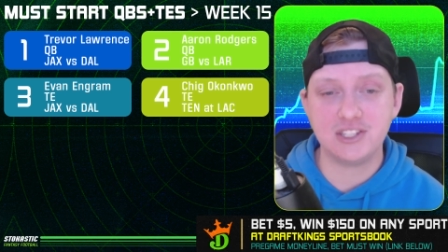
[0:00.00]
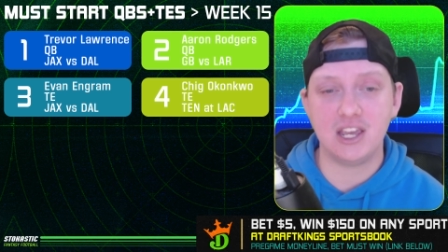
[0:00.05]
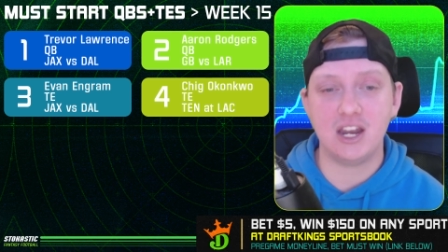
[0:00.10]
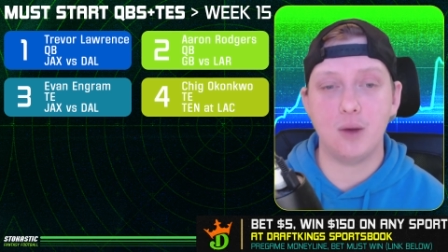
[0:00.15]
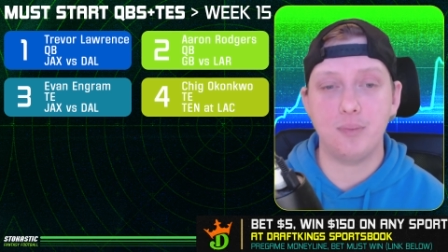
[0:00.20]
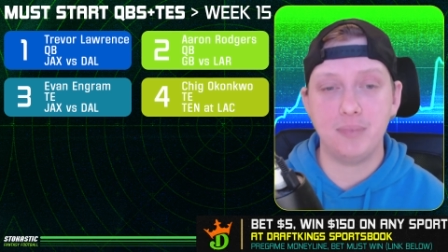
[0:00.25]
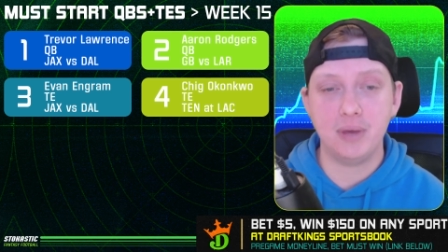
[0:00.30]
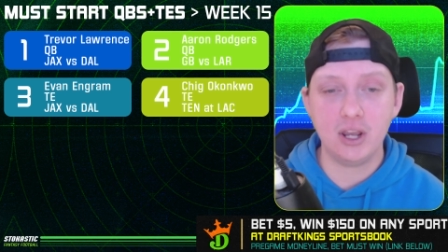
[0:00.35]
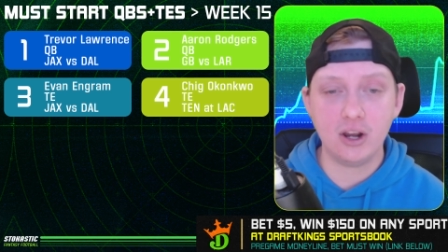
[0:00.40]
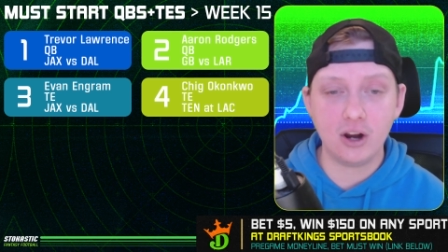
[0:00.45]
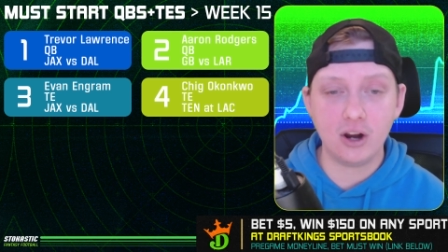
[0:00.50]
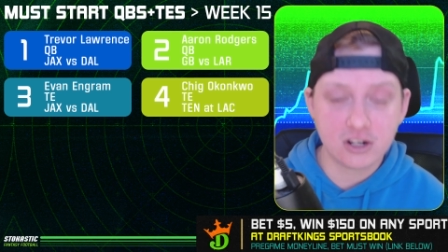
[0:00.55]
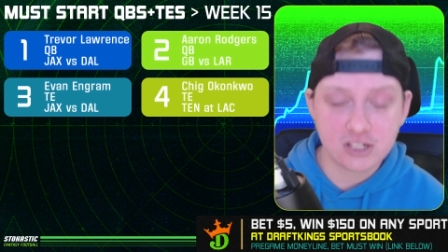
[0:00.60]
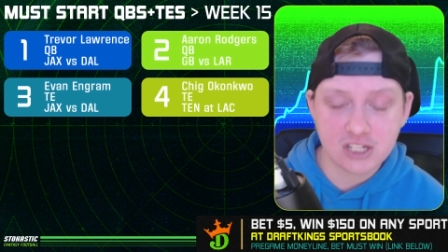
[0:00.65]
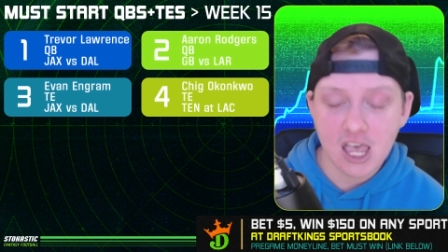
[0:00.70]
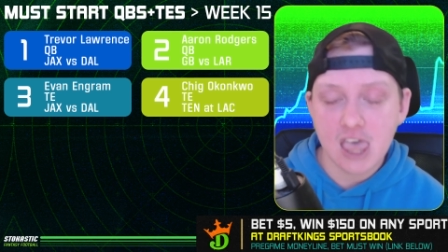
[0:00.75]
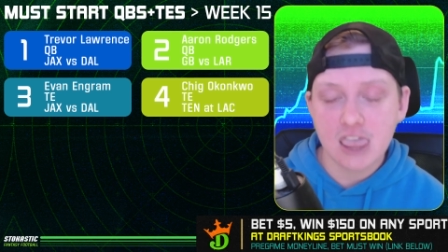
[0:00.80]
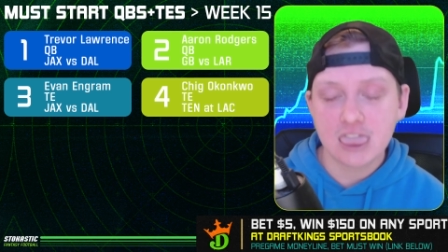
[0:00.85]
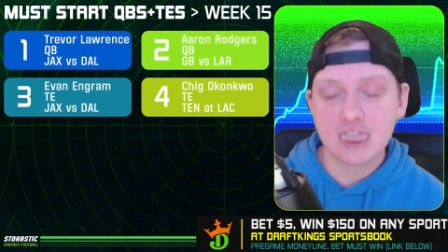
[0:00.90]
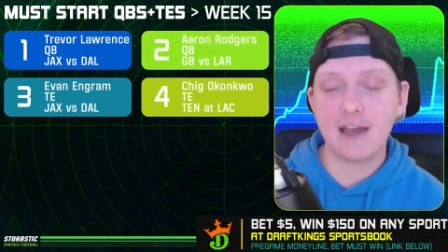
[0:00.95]
It appears
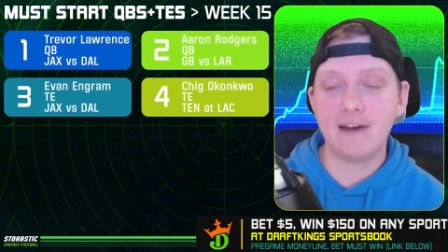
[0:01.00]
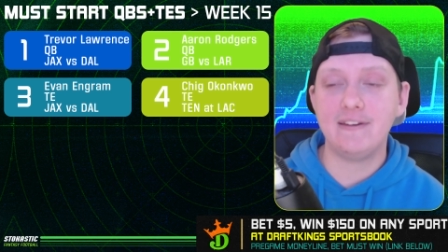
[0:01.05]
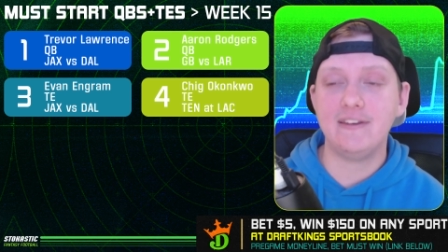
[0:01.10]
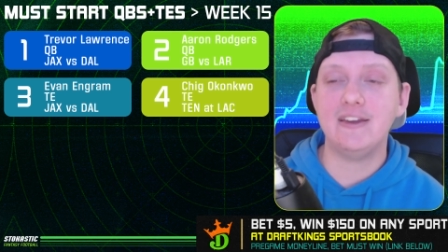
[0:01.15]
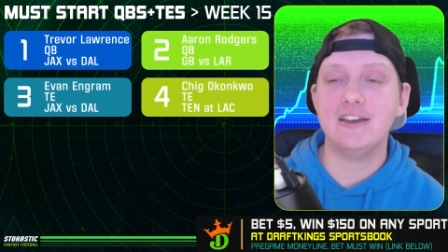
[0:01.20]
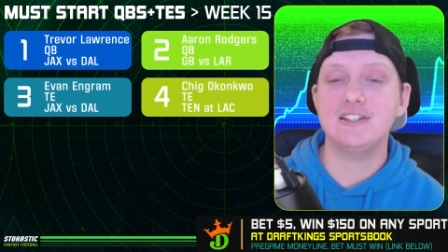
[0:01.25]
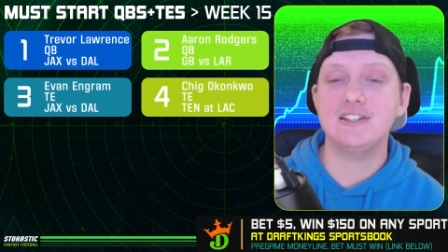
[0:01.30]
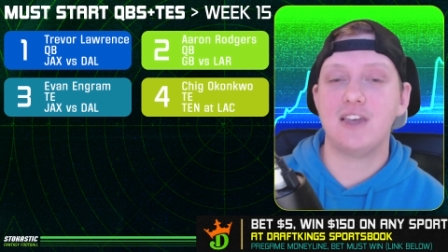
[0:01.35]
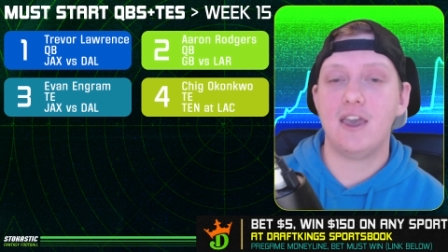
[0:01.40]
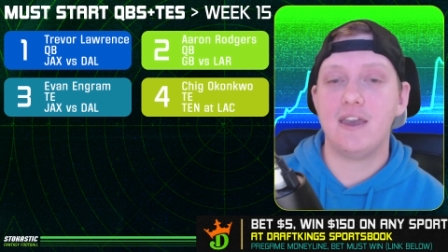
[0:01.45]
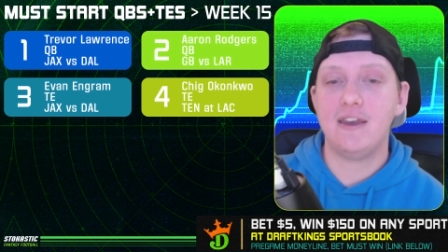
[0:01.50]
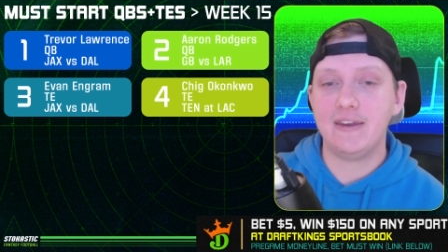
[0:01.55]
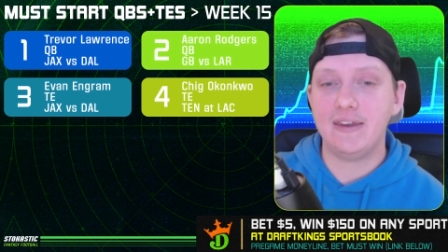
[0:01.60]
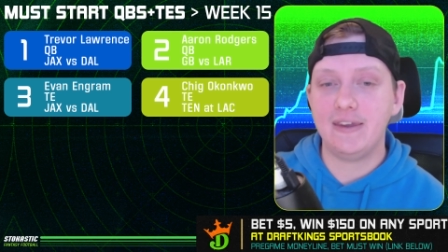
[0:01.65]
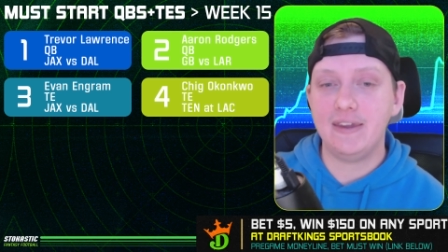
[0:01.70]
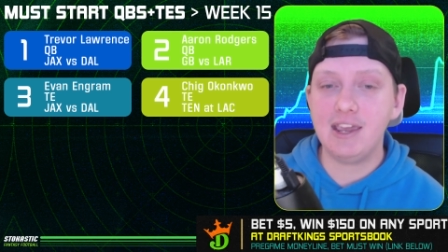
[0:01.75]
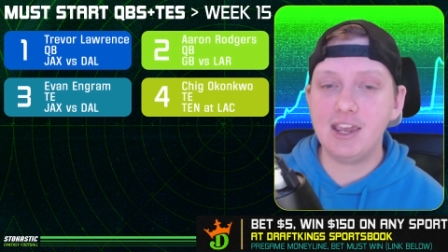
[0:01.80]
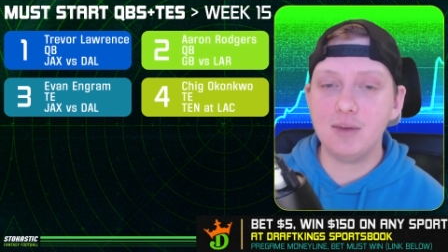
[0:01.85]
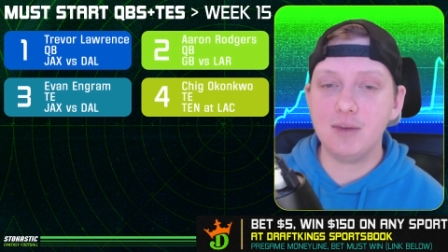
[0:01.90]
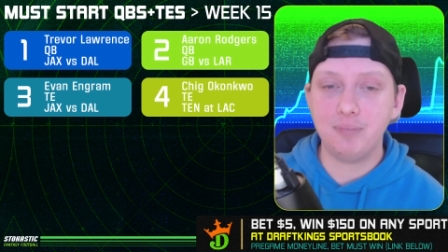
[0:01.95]
that he is a
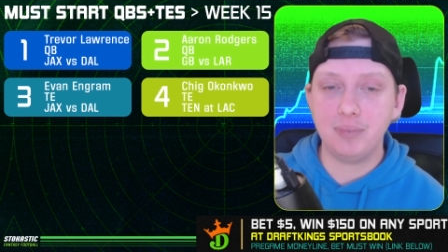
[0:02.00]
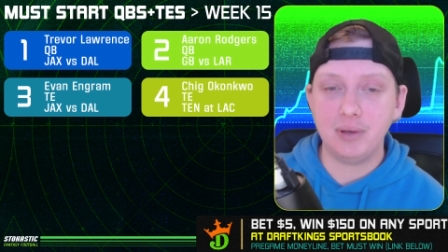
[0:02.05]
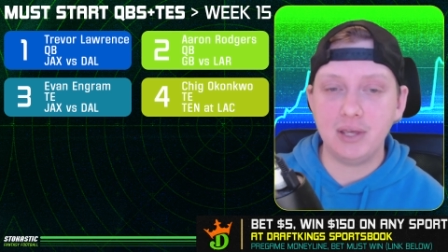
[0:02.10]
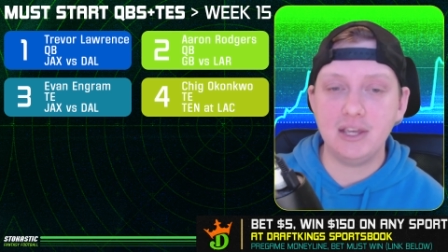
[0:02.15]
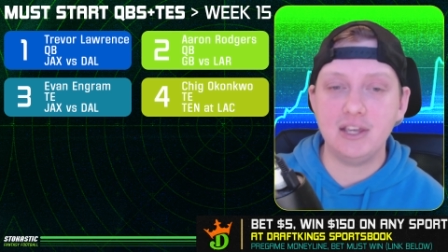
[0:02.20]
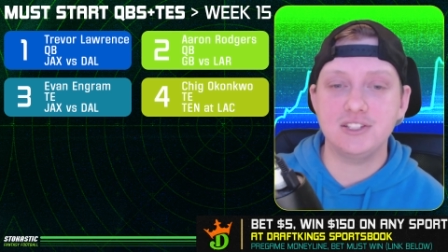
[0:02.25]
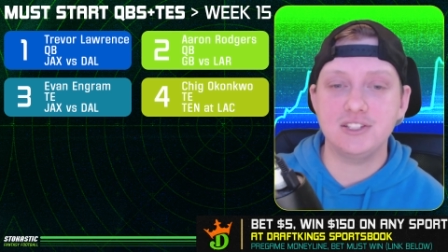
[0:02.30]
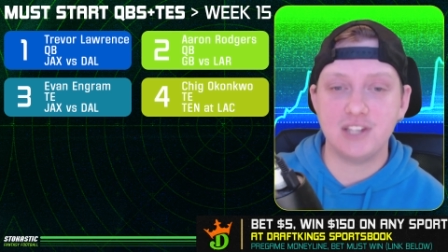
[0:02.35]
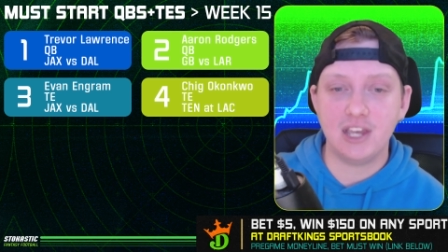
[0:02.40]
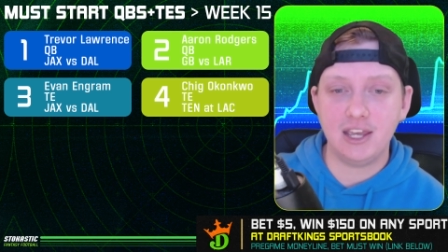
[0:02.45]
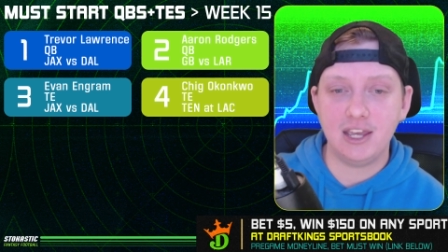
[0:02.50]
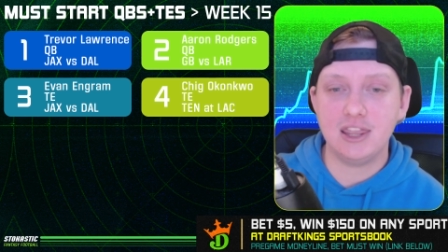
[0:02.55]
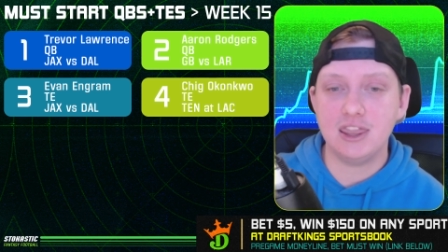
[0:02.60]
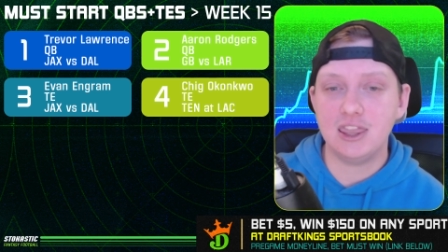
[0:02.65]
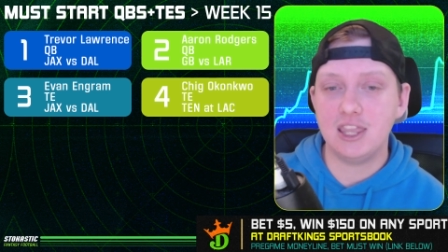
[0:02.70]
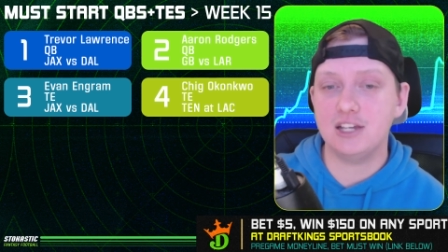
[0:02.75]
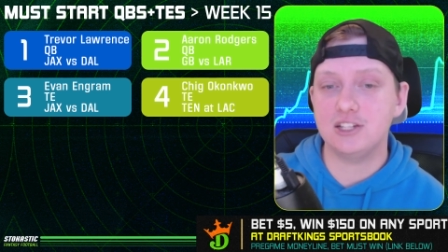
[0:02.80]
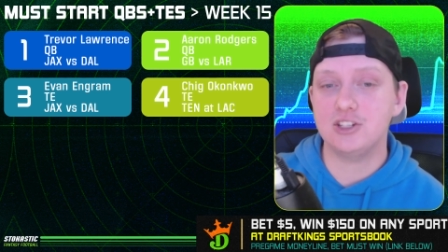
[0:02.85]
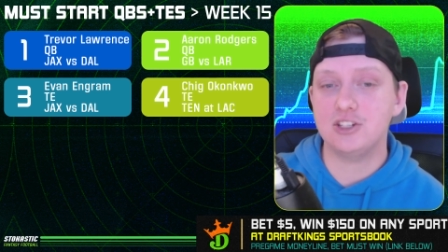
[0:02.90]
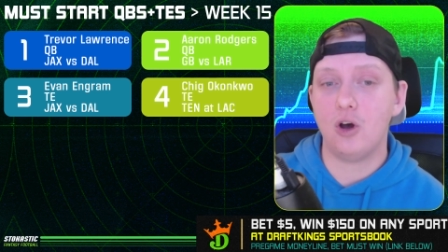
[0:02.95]
key piece in
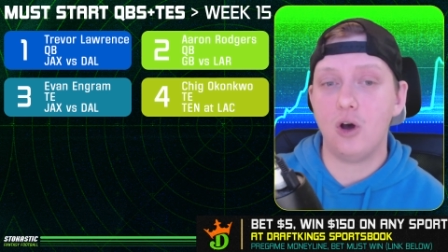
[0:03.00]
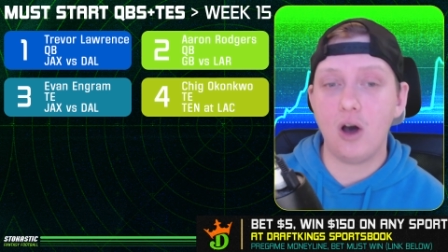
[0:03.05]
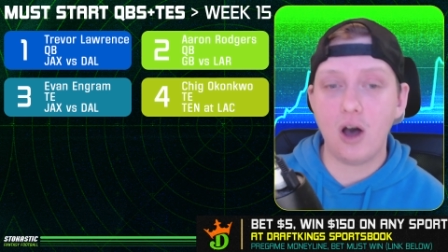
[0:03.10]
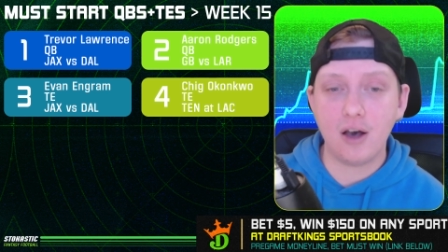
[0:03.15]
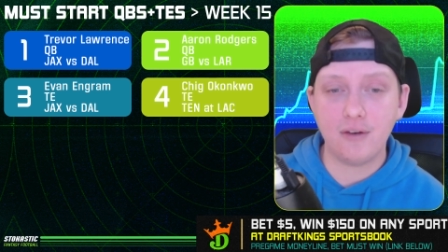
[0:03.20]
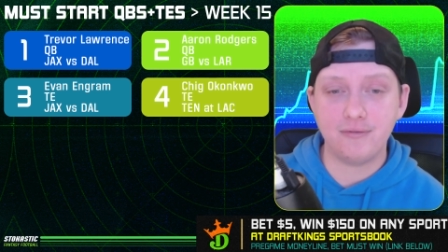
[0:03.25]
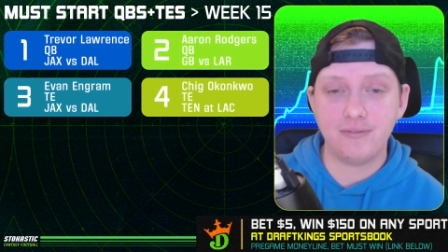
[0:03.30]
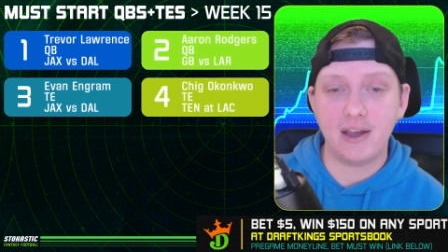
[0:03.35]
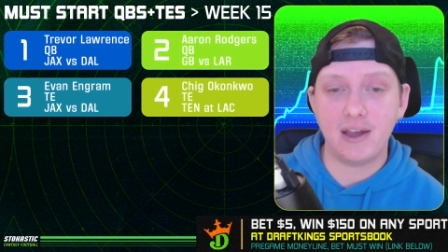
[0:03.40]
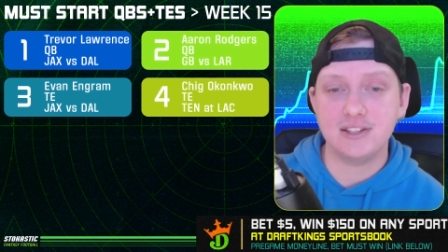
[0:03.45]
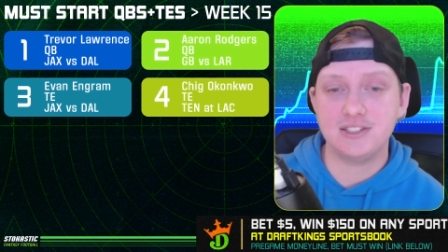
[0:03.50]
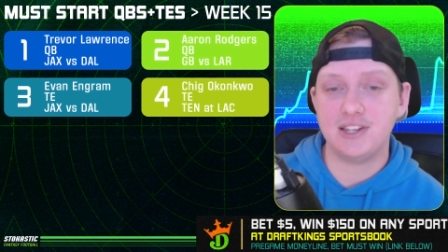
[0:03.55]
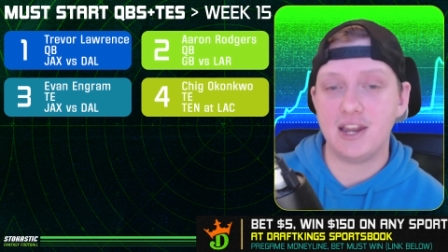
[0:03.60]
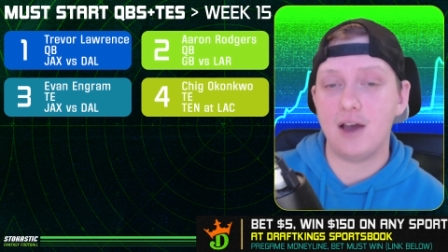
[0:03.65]
this offense.